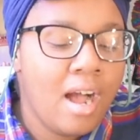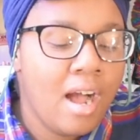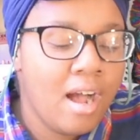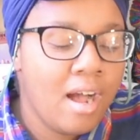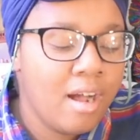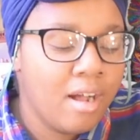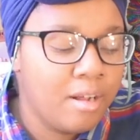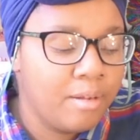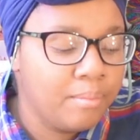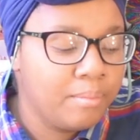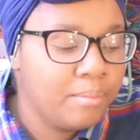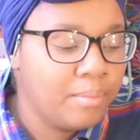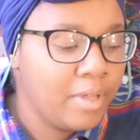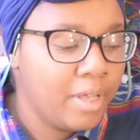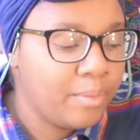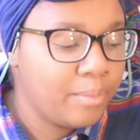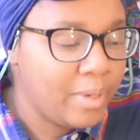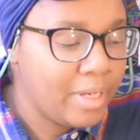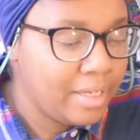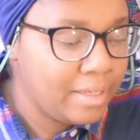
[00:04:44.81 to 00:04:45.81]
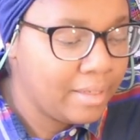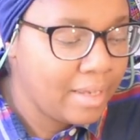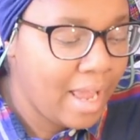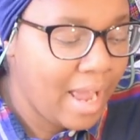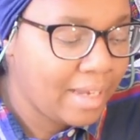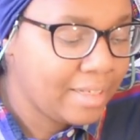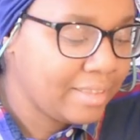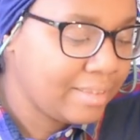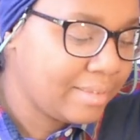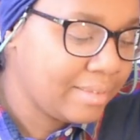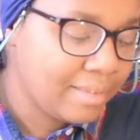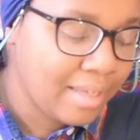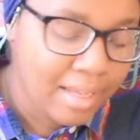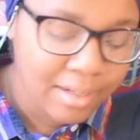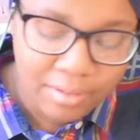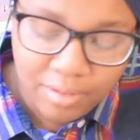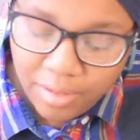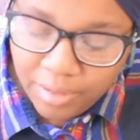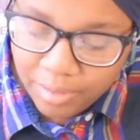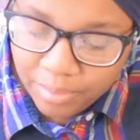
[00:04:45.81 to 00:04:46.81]
um, and what I just I
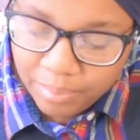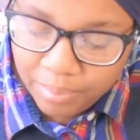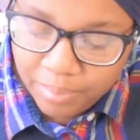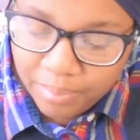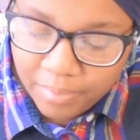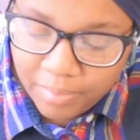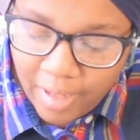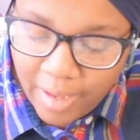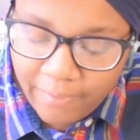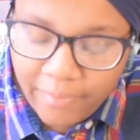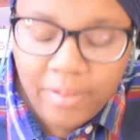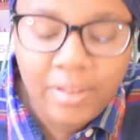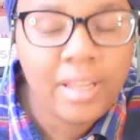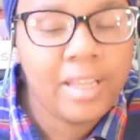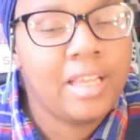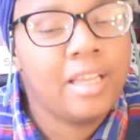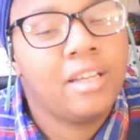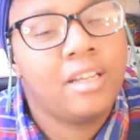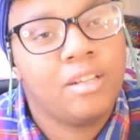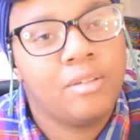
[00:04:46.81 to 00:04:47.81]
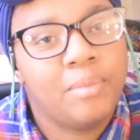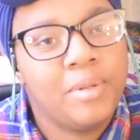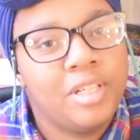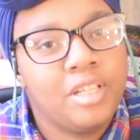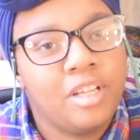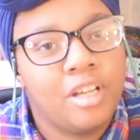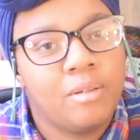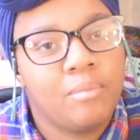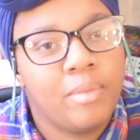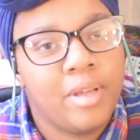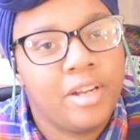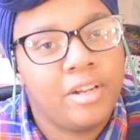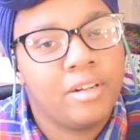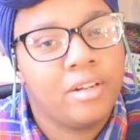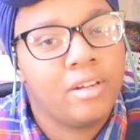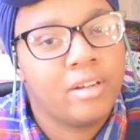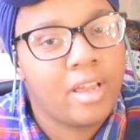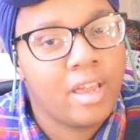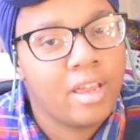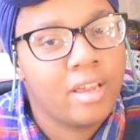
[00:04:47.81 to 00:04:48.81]
don't know I felt like it could have been done better
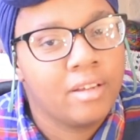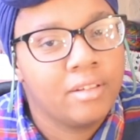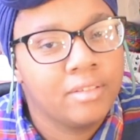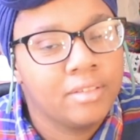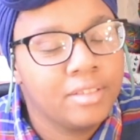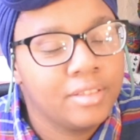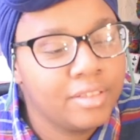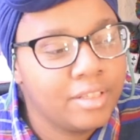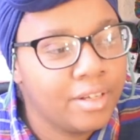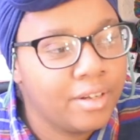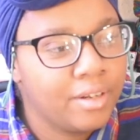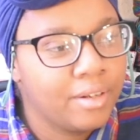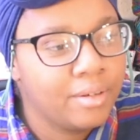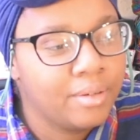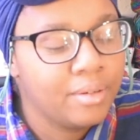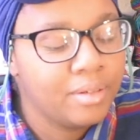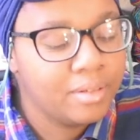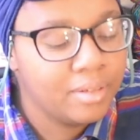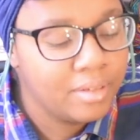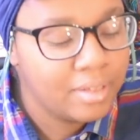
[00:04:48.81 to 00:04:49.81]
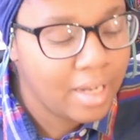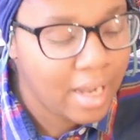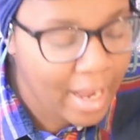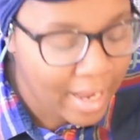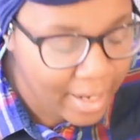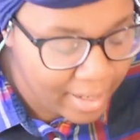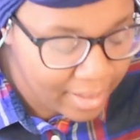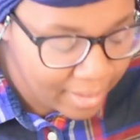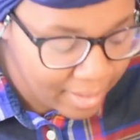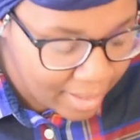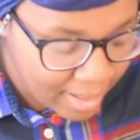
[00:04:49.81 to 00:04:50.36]
okay so I,